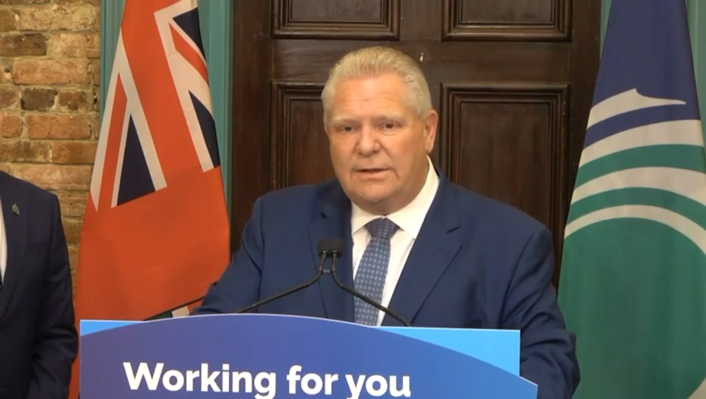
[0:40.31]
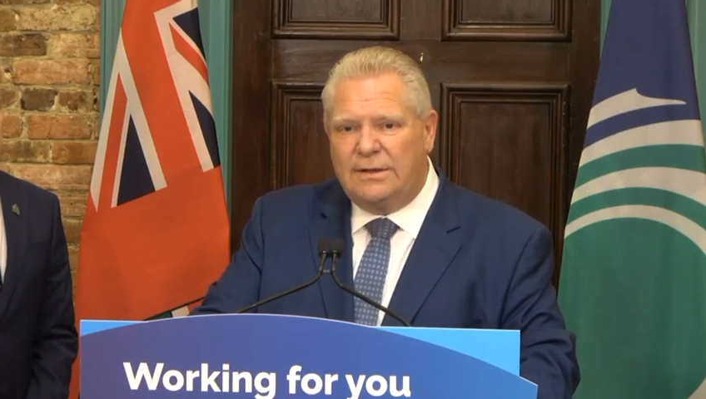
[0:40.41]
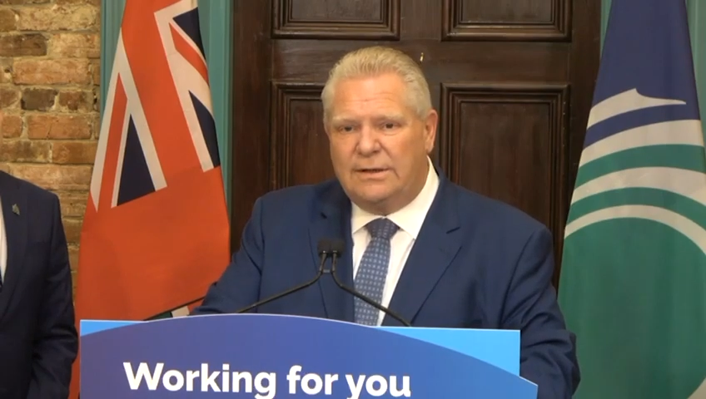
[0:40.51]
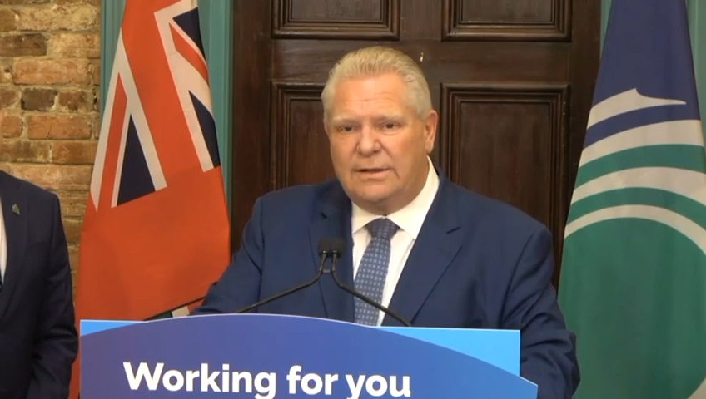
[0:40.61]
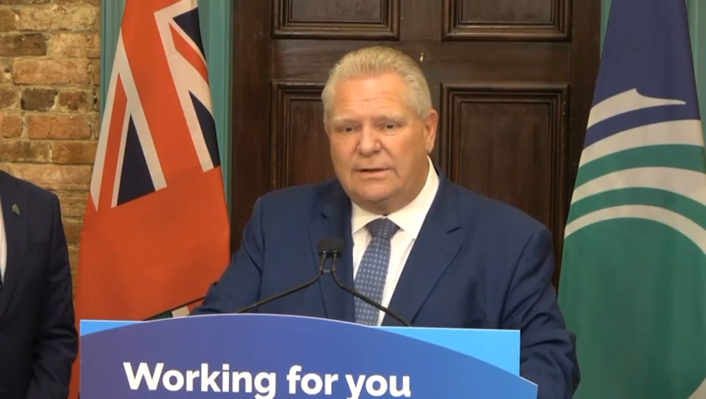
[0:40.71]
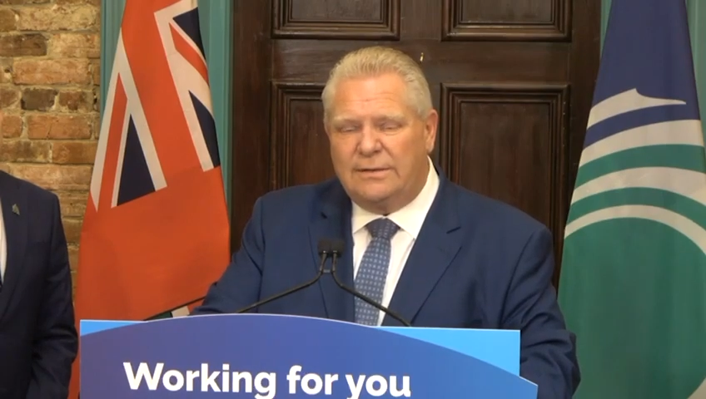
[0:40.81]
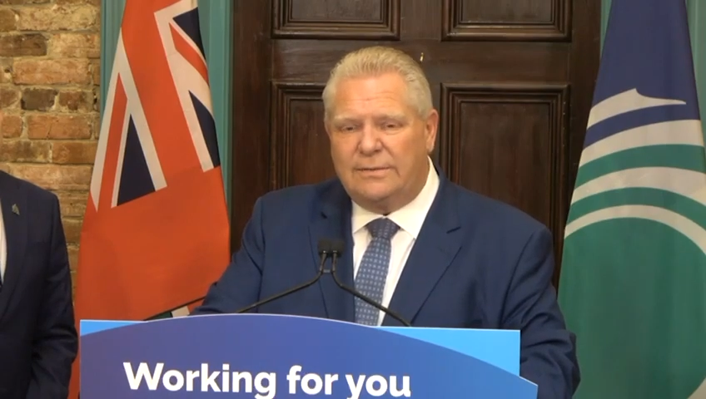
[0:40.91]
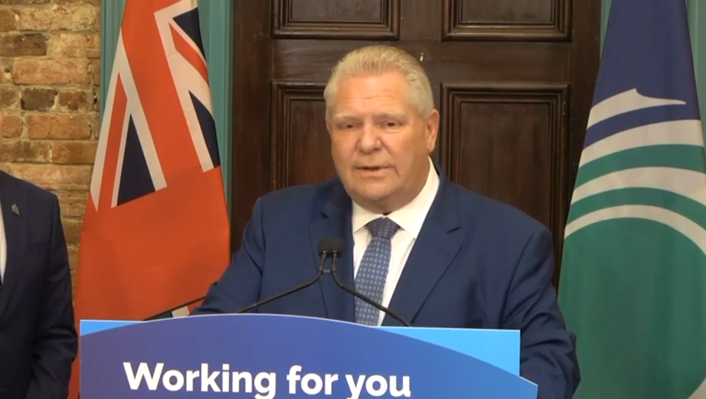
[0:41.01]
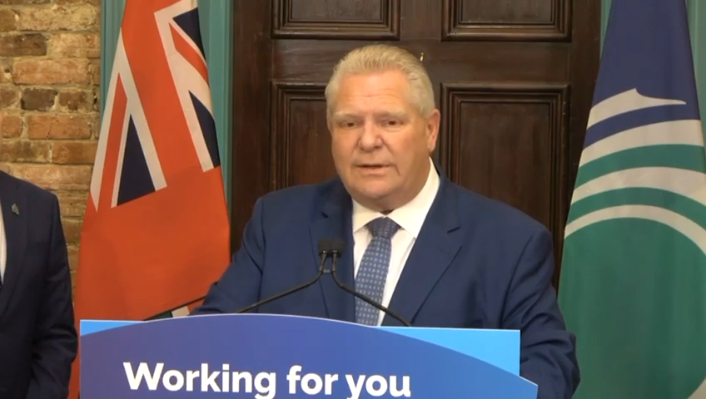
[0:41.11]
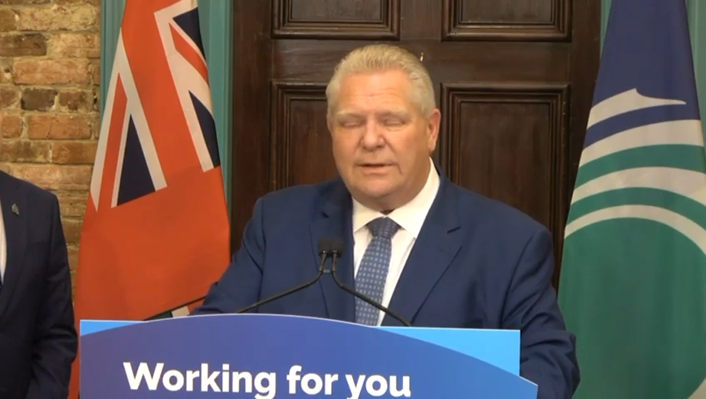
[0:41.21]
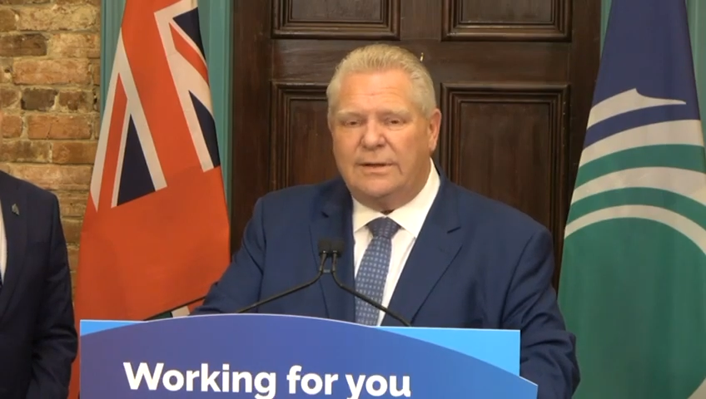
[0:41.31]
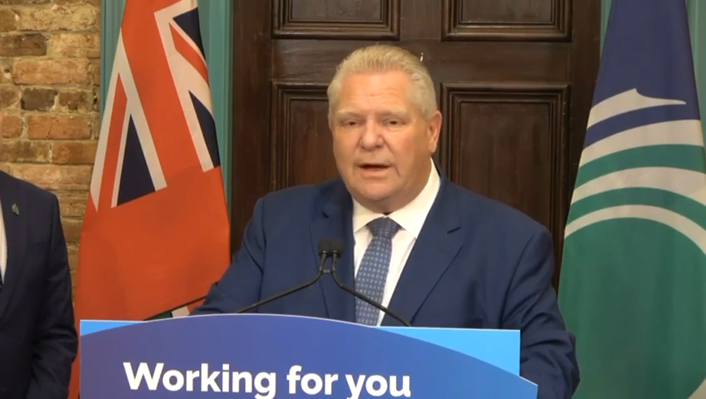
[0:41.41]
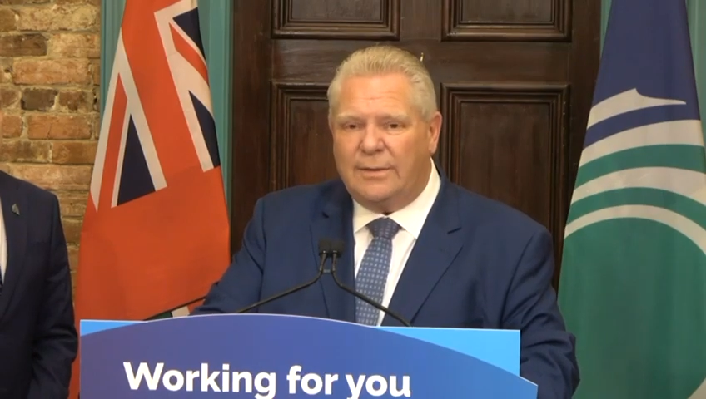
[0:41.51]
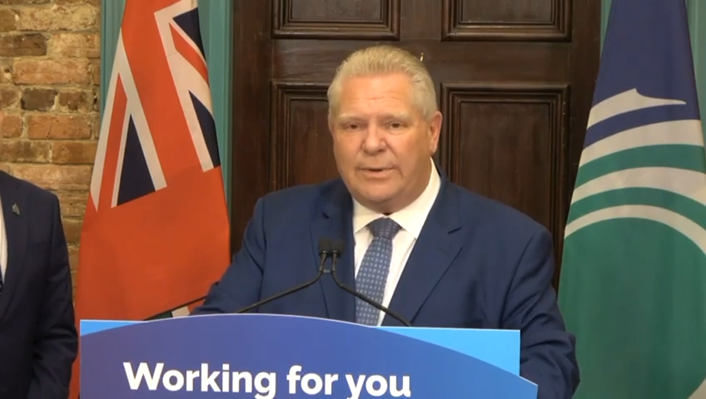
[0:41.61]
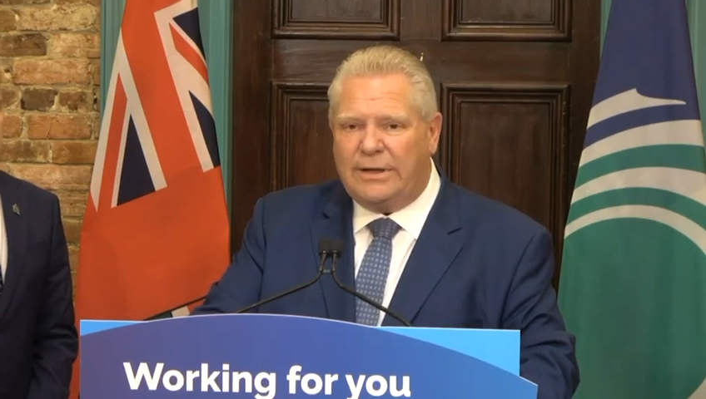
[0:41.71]
Uh, like, you
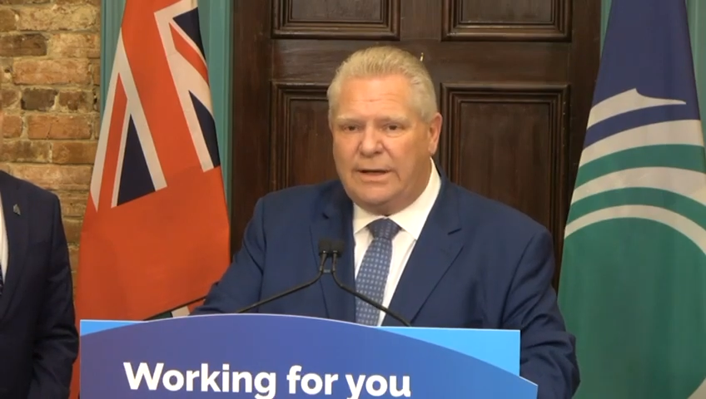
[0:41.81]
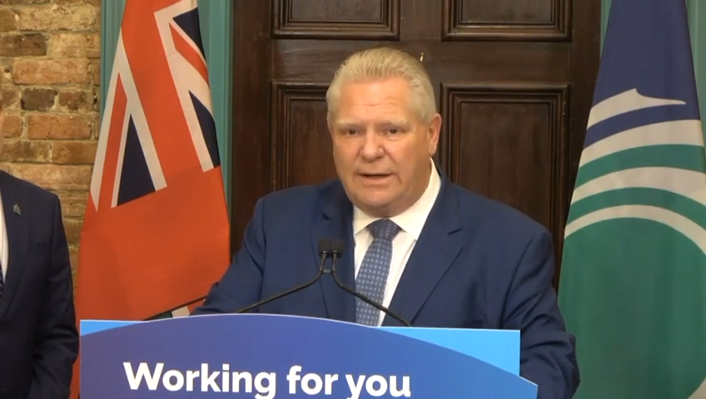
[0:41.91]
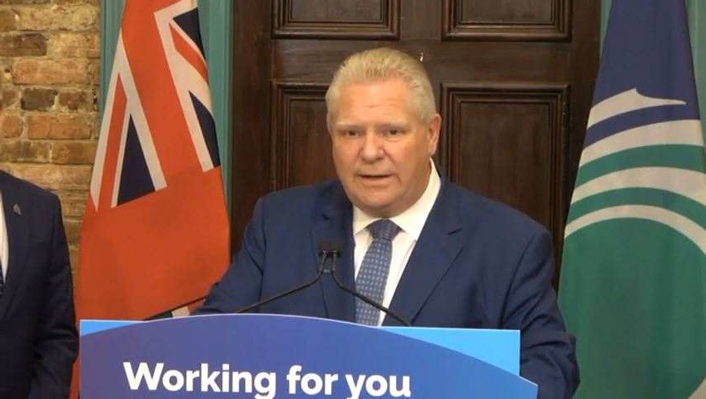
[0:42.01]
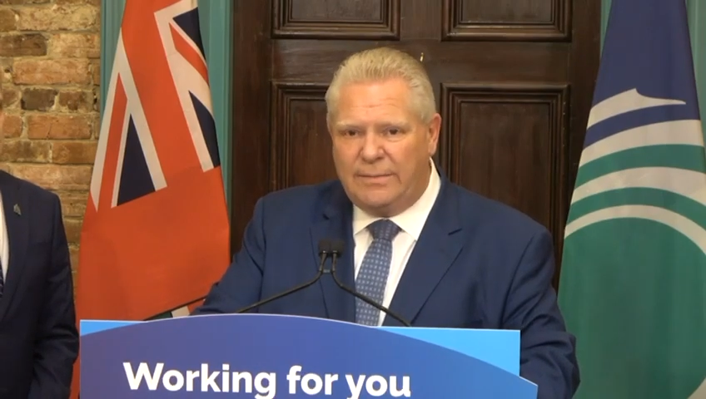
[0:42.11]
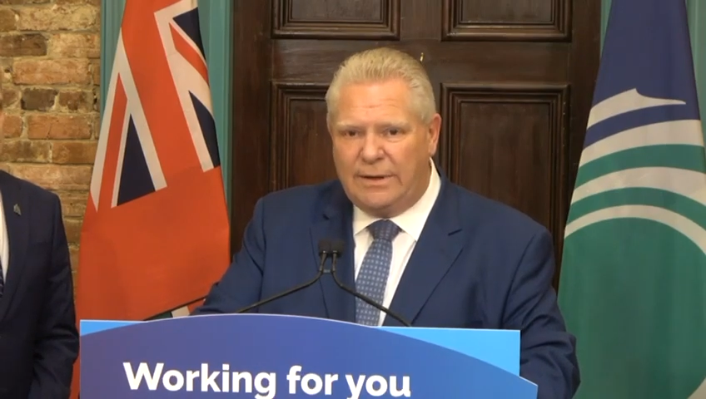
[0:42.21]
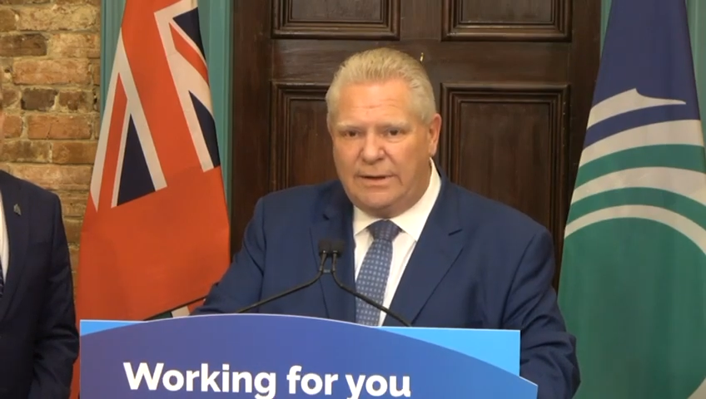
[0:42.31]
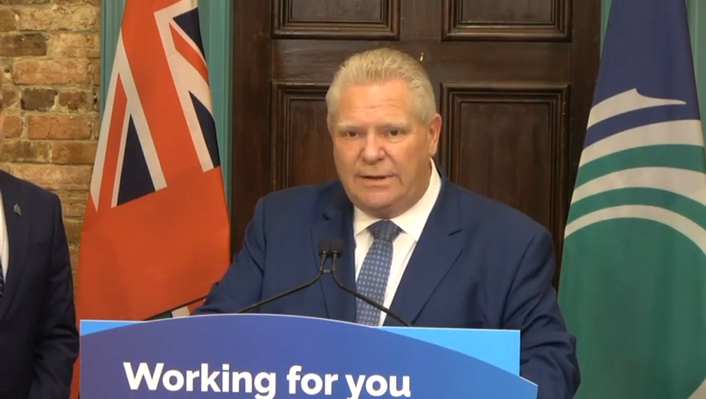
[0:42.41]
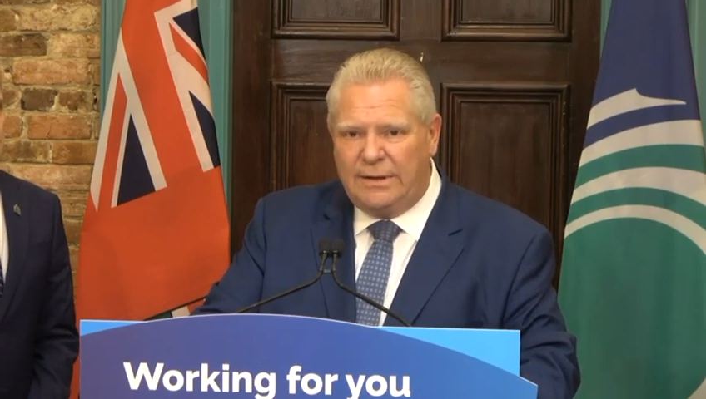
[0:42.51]
got to be kidding me.